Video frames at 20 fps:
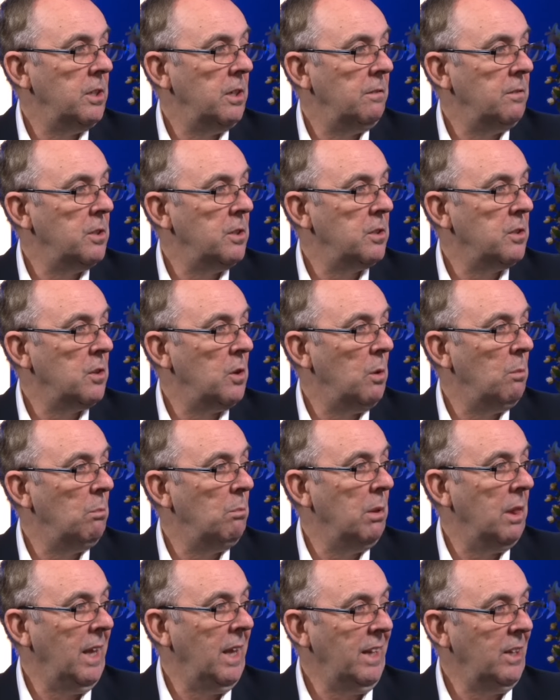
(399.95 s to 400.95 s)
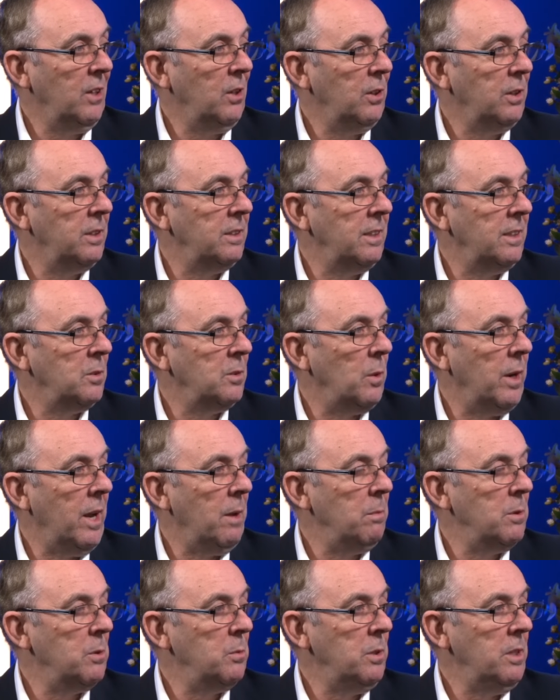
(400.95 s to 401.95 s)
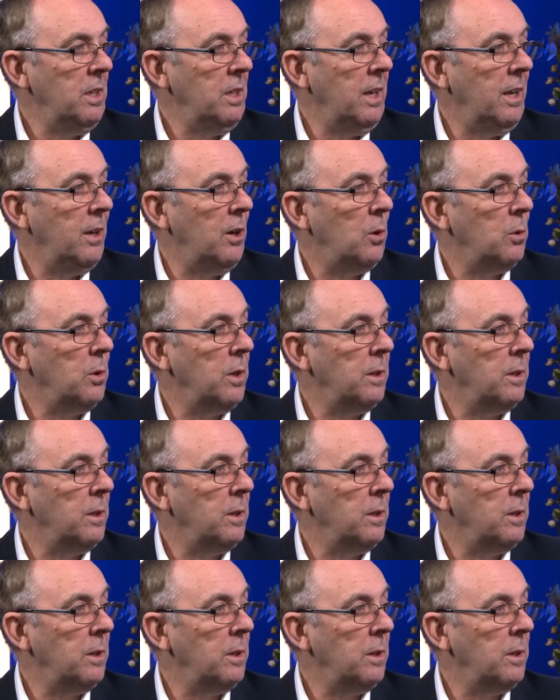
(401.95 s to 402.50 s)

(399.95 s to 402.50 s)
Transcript: I've just gone blank on it. That's what happens when you get older.